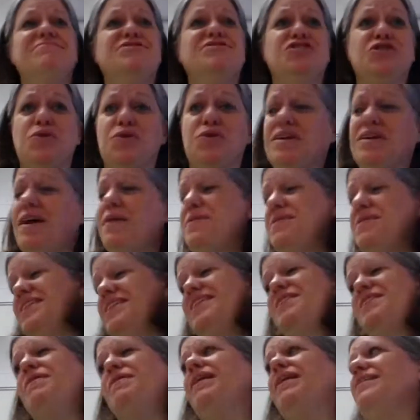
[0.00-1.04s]
Jordan. I mean,
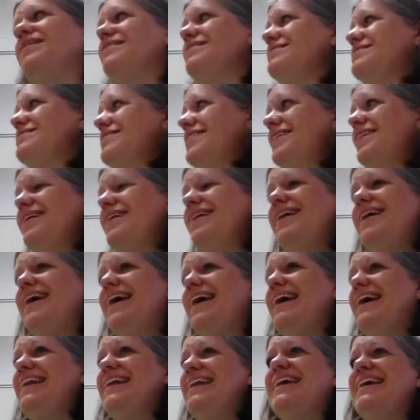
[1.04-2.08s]
think about it.
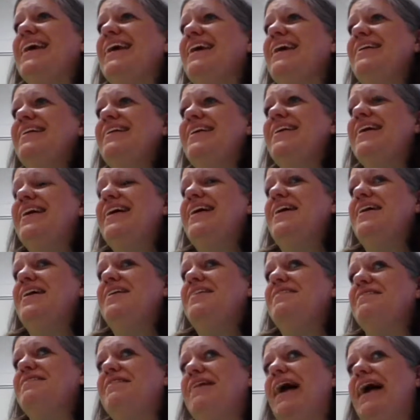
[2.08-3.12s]
And again,
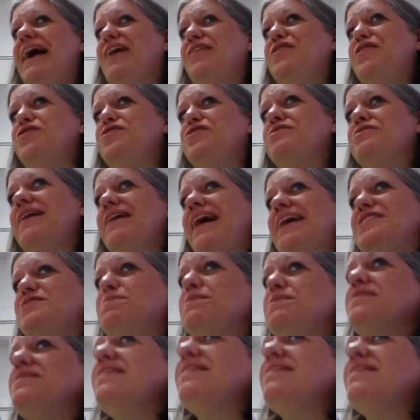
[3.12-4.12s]
I don't know who Gatsby